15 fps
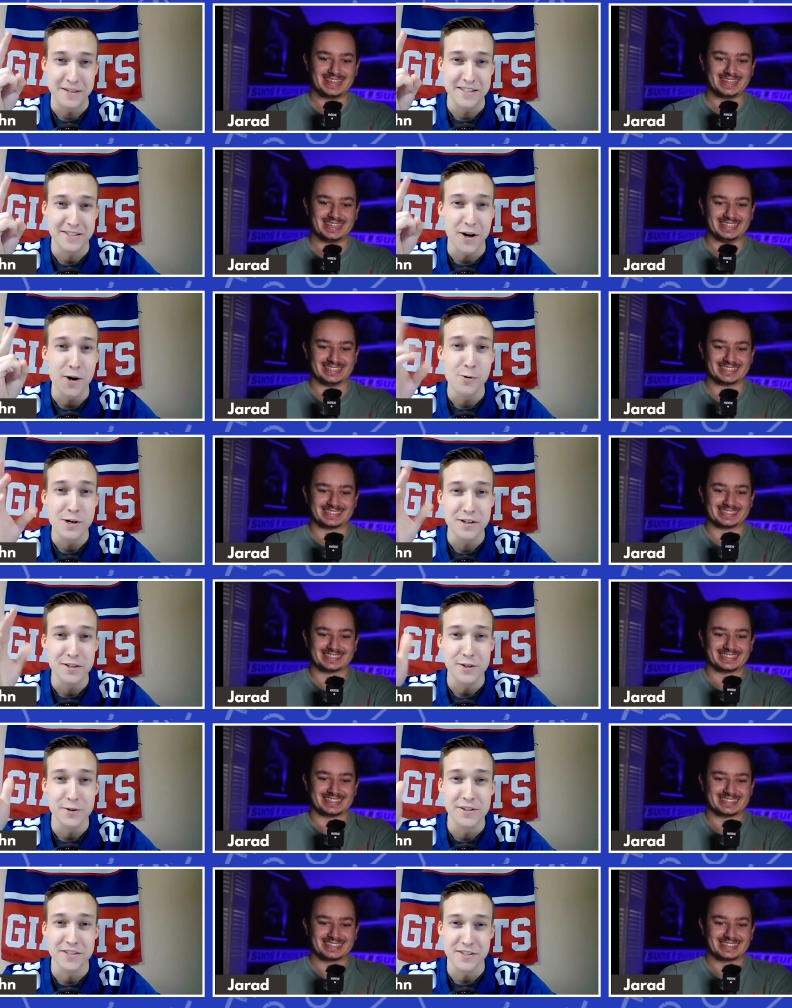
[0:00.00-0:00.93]
Speaker 1: he's 0-2
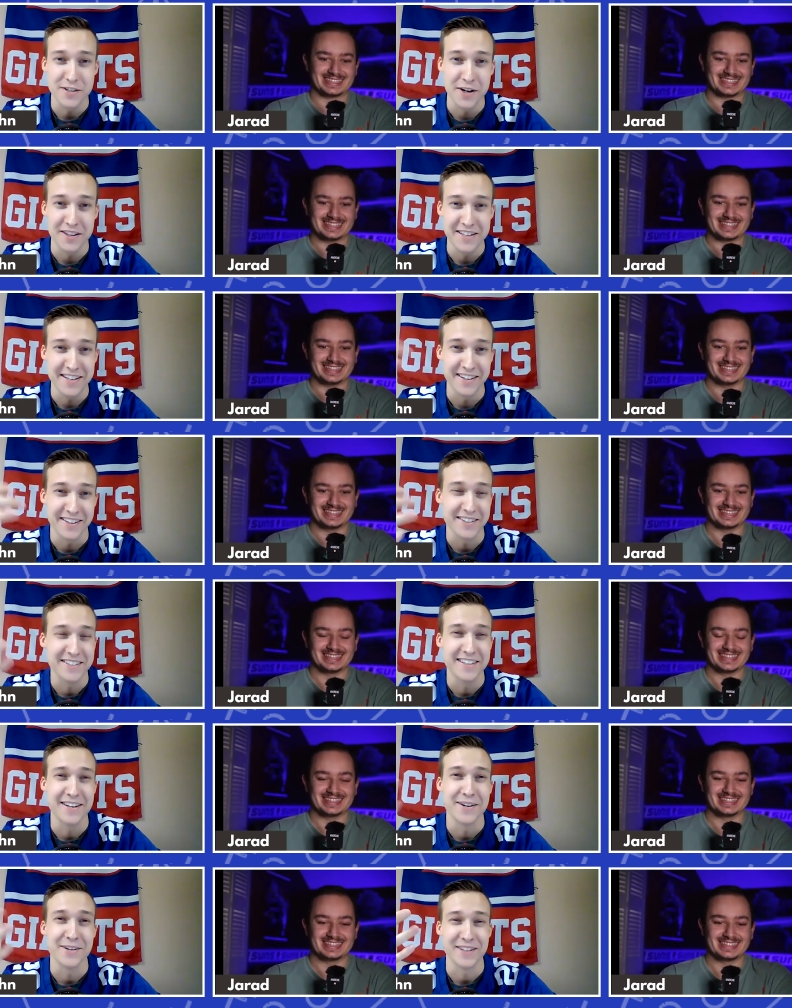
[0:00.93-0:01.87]
to start the year. Cause
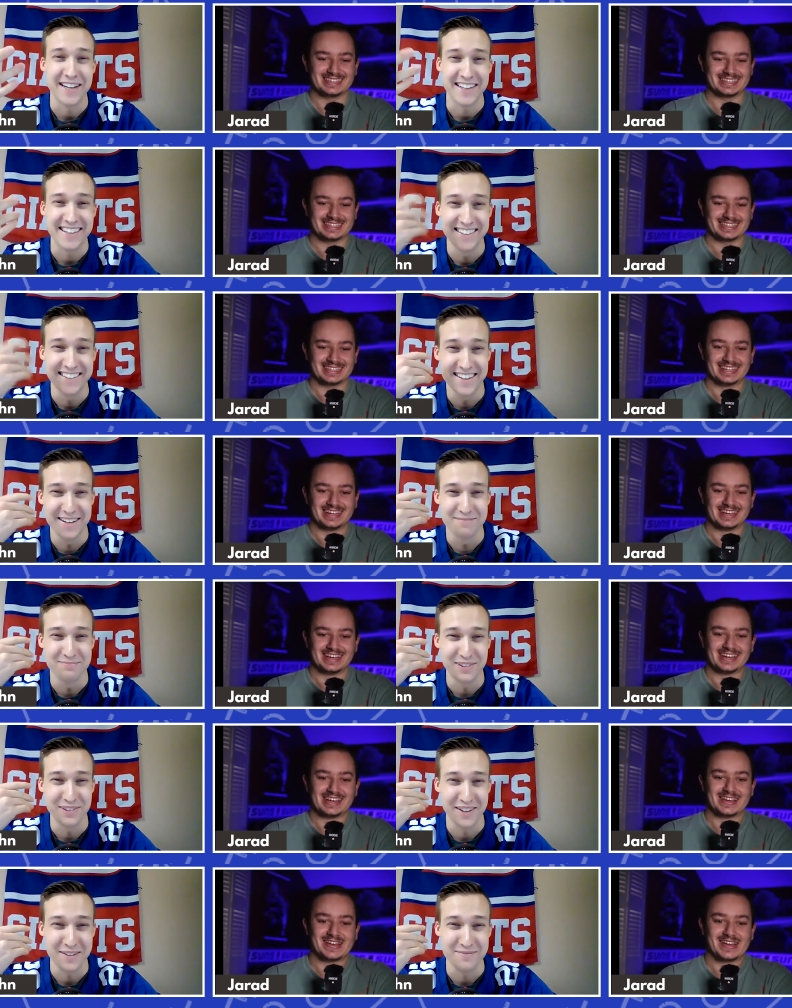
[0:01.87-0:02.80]
he knows like he's going
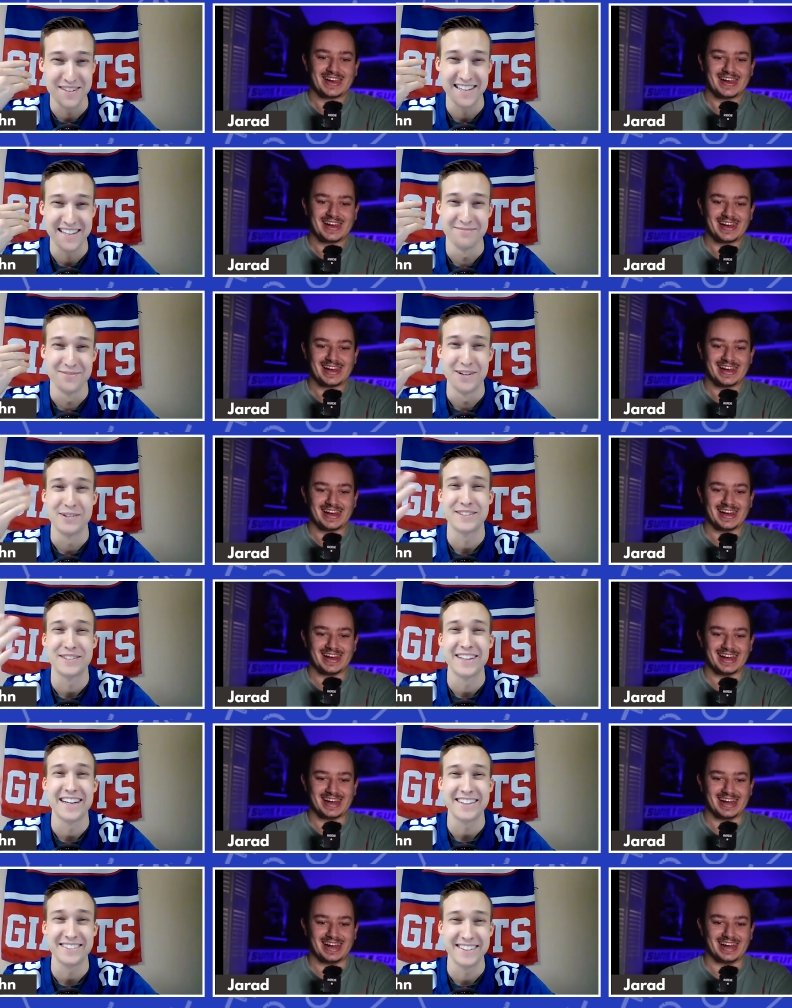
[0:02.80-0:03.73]
to play me and most
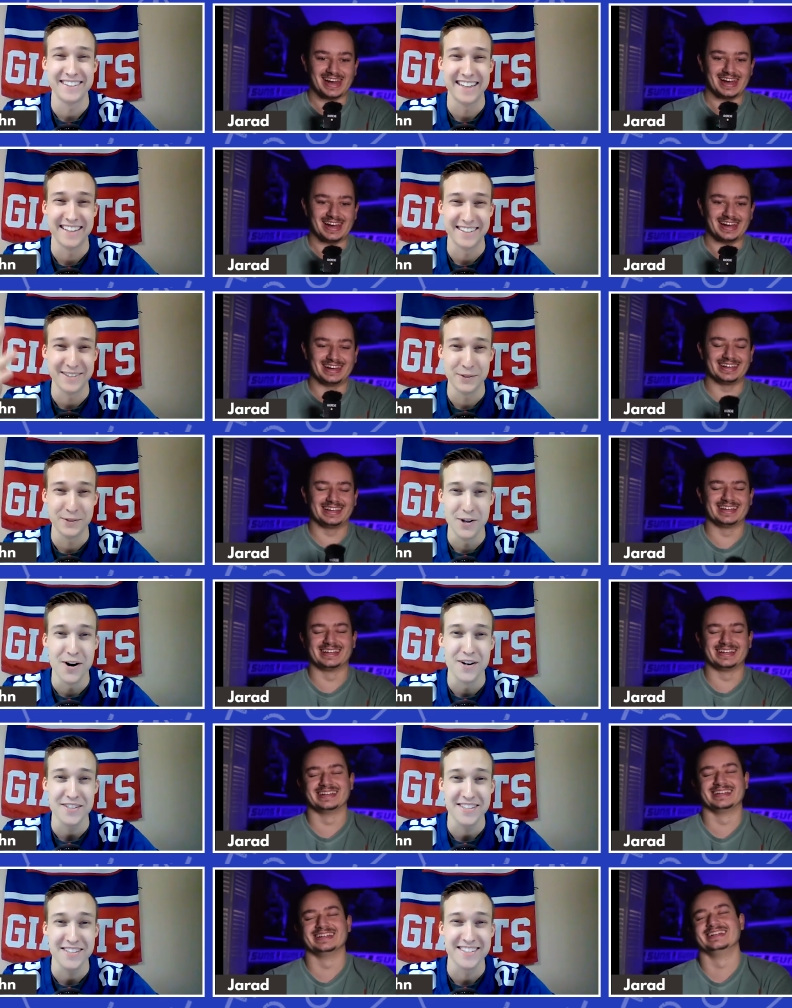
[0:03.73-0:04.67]
likely get 2
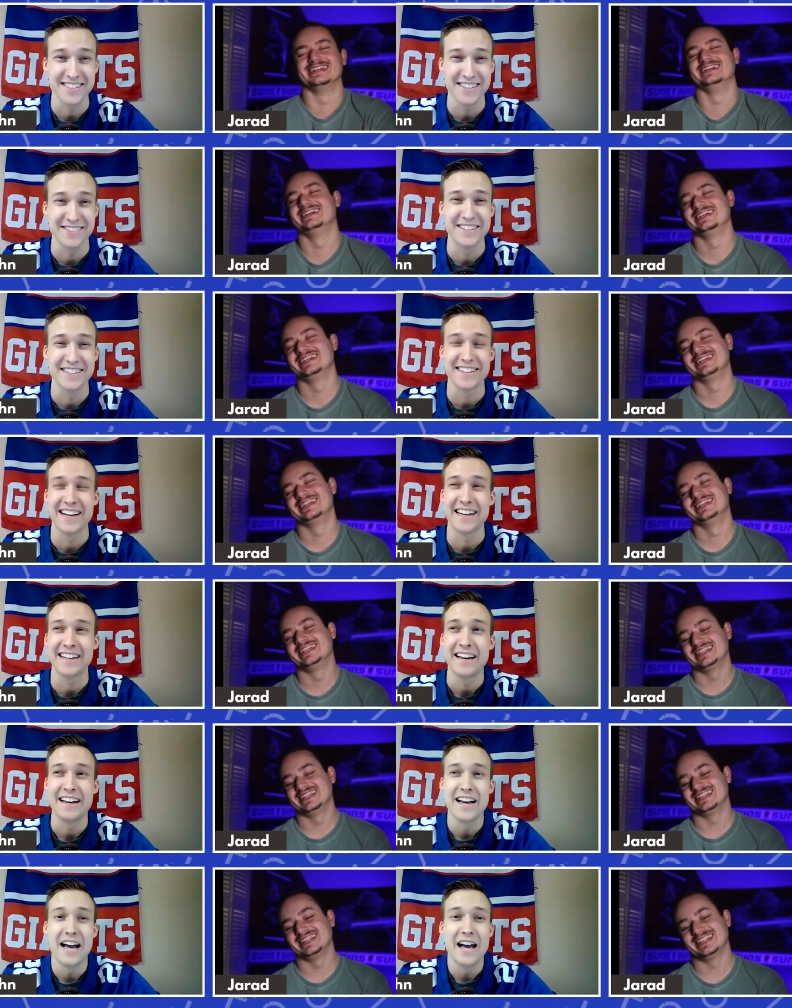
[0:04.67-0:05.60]
losses. So he's like,
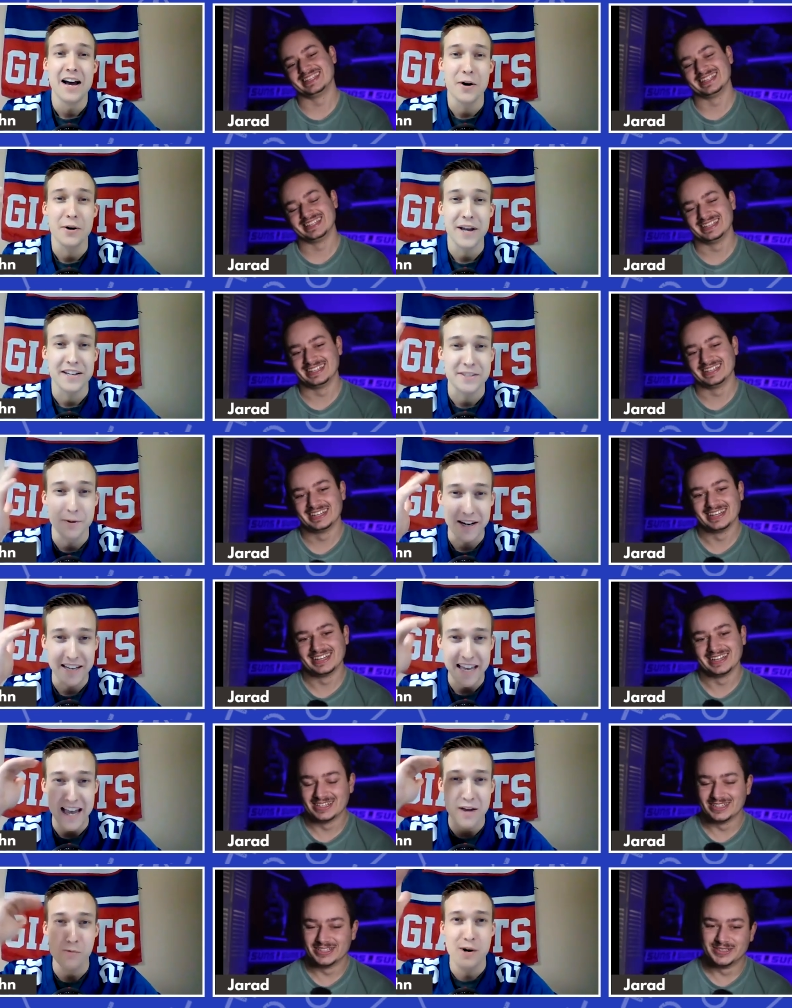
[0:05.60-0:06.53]
okay, so I
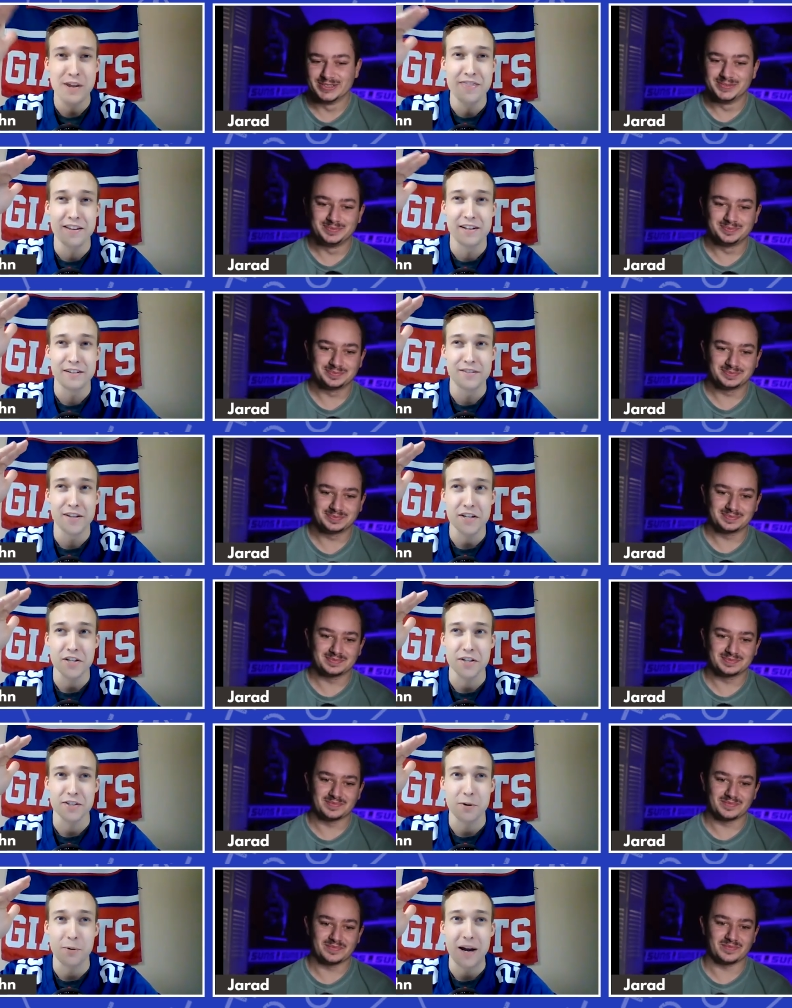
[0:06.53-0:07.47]
can't win the
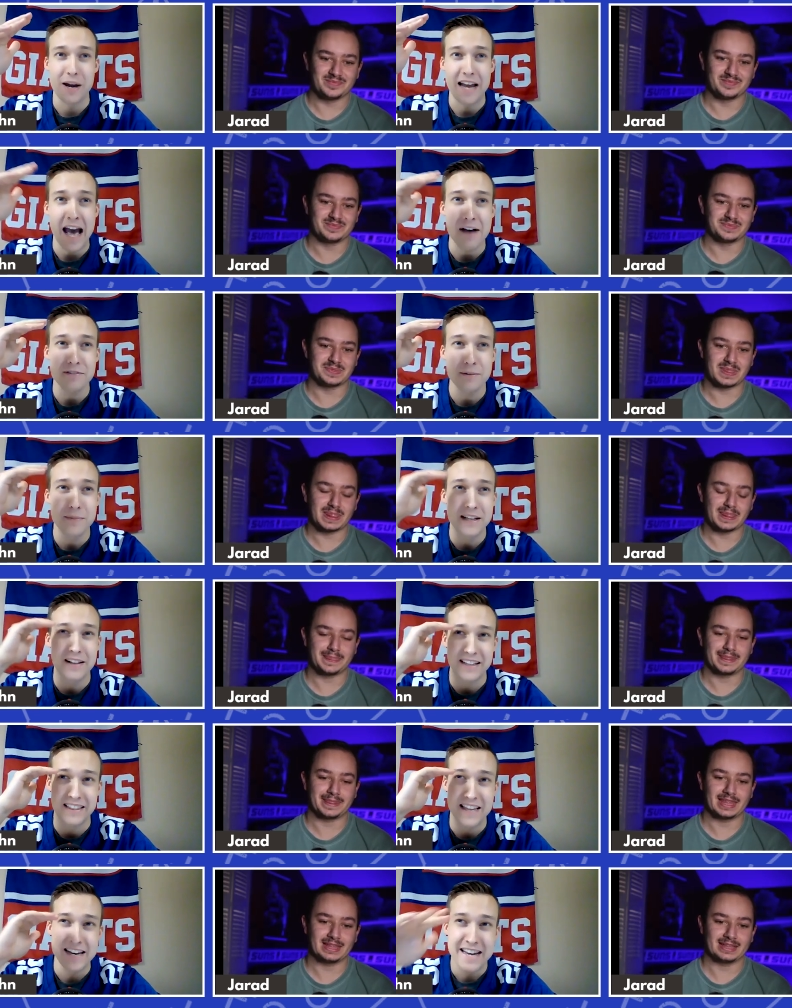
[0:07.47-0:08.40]
division. So I have to be
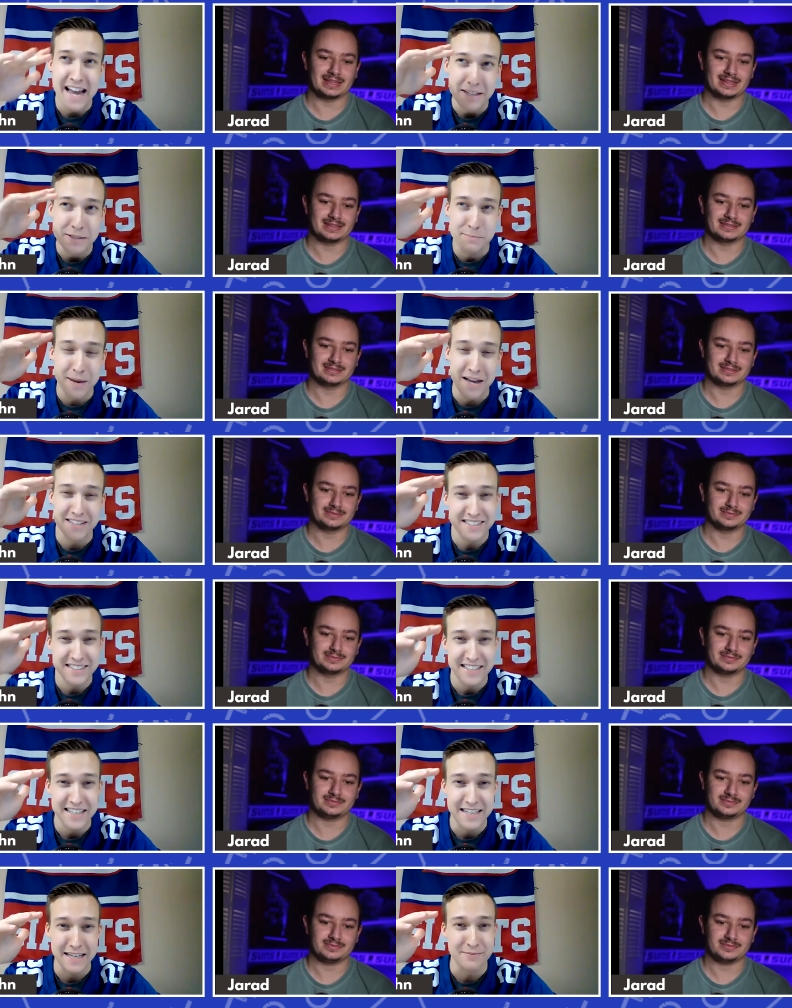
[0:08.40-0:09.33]
like the next best
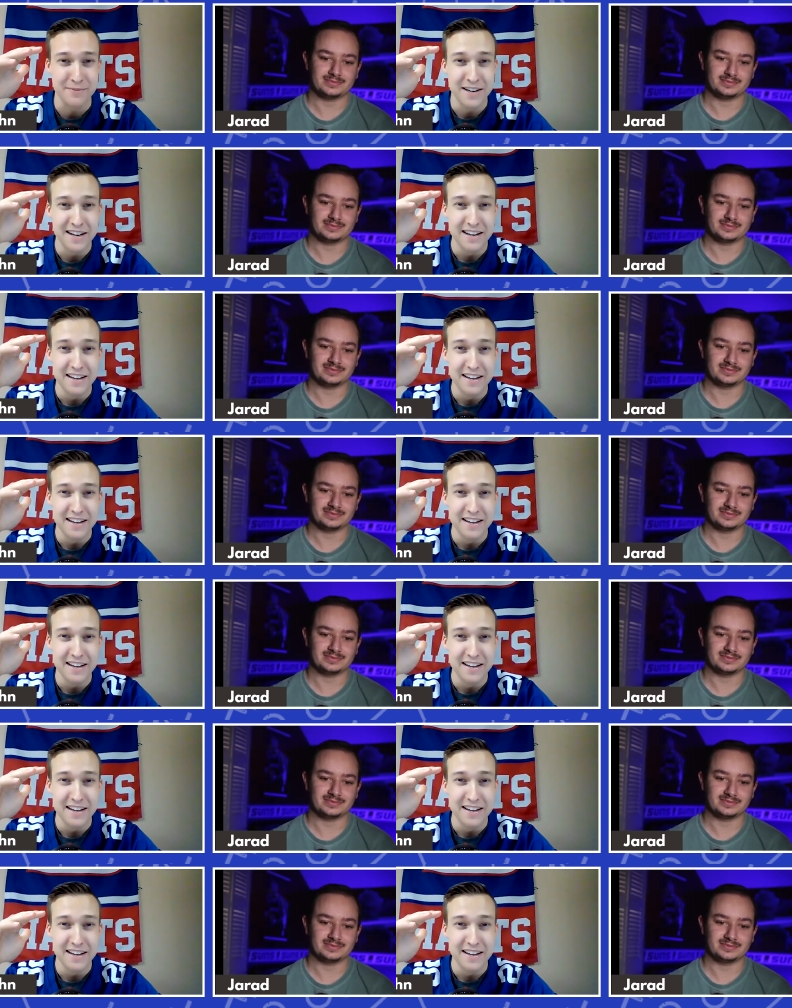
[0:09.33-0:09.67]
team.